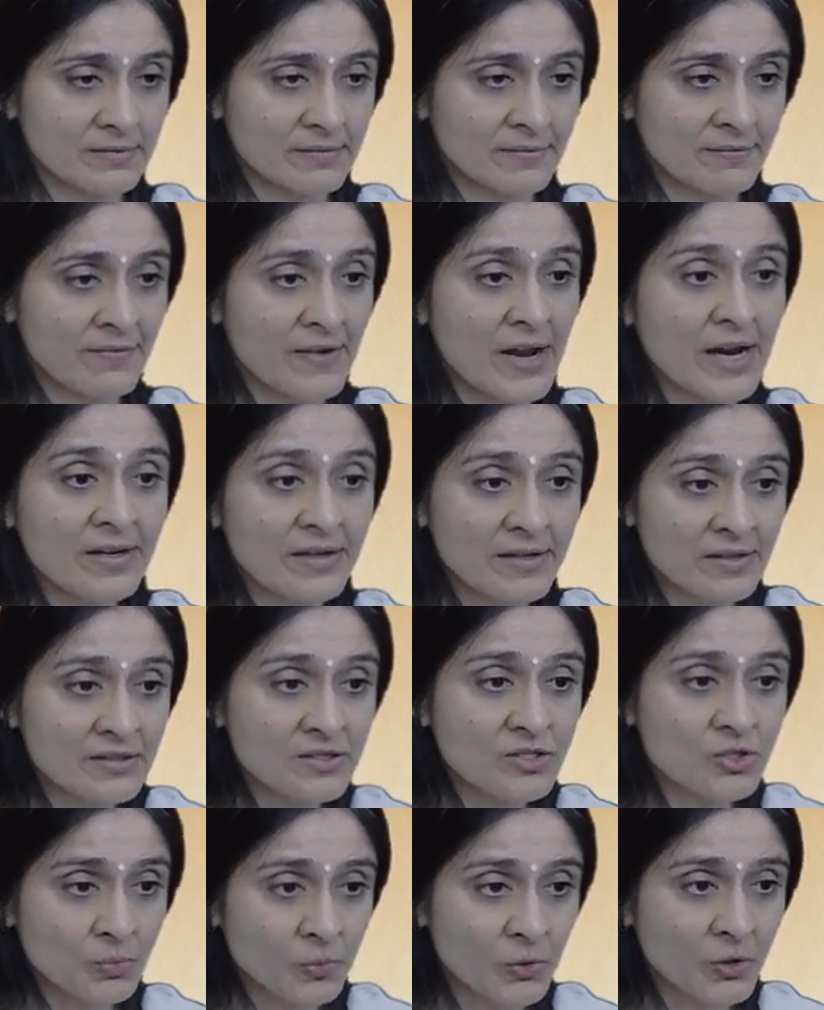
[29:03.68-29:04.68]

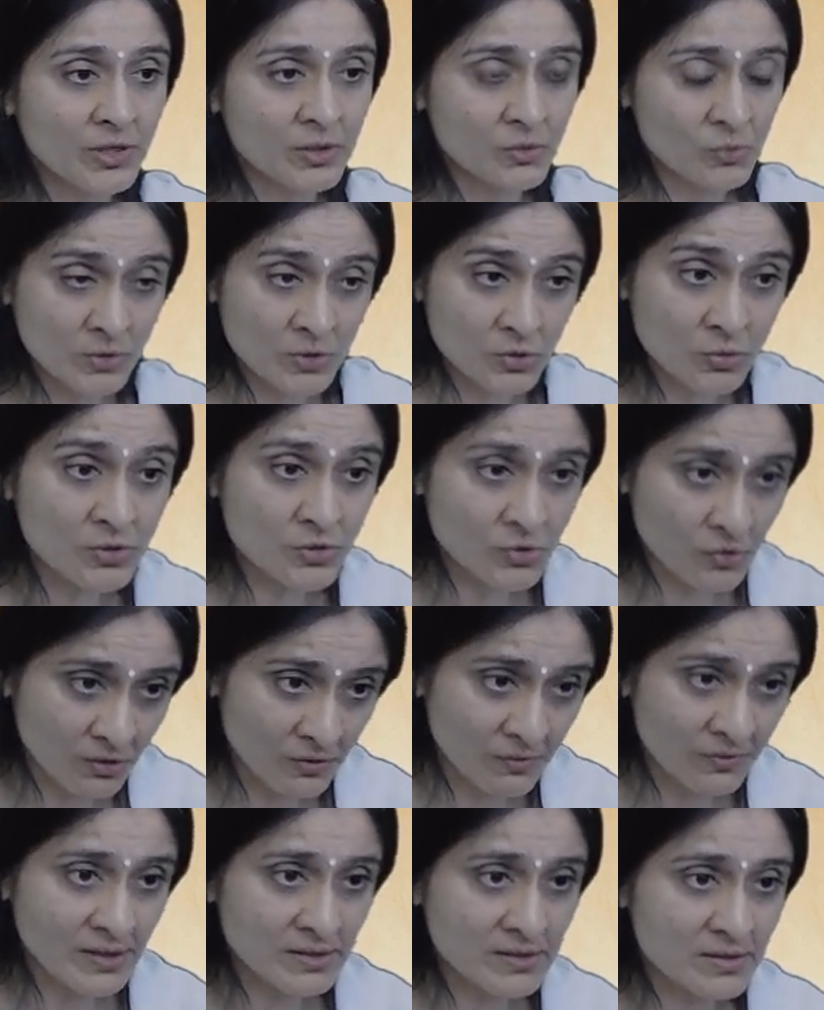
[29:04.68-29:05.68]
vantage point, which was
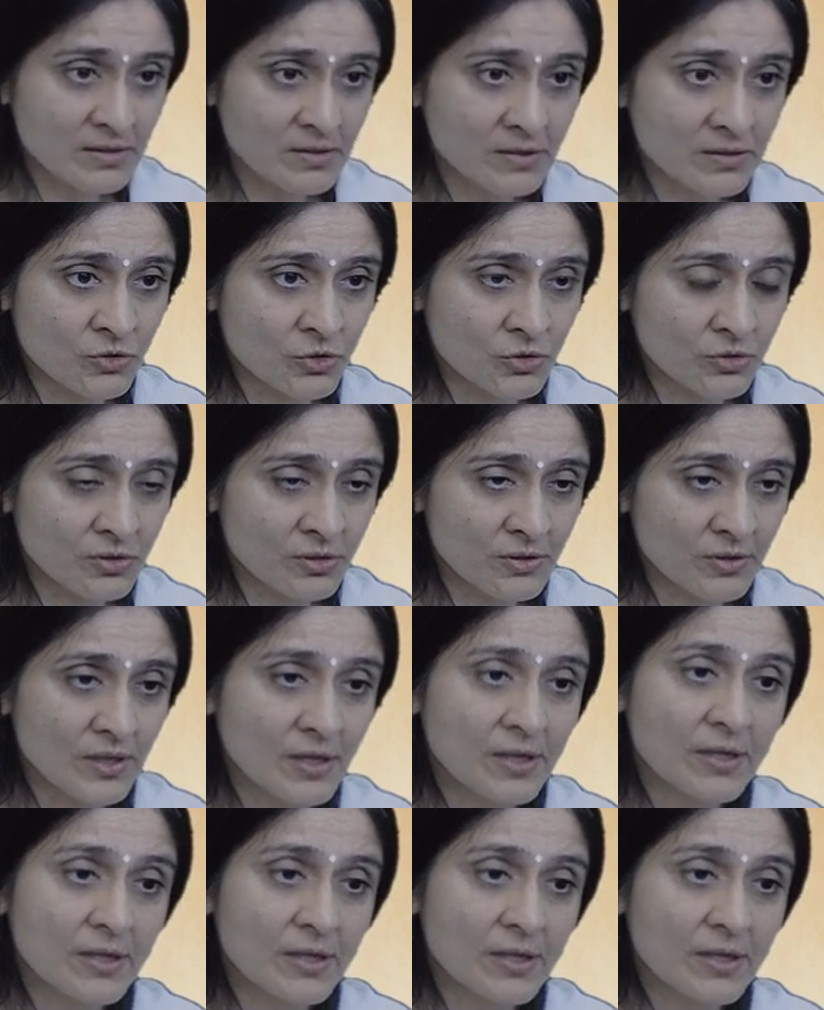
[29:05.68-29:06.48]
always the truth,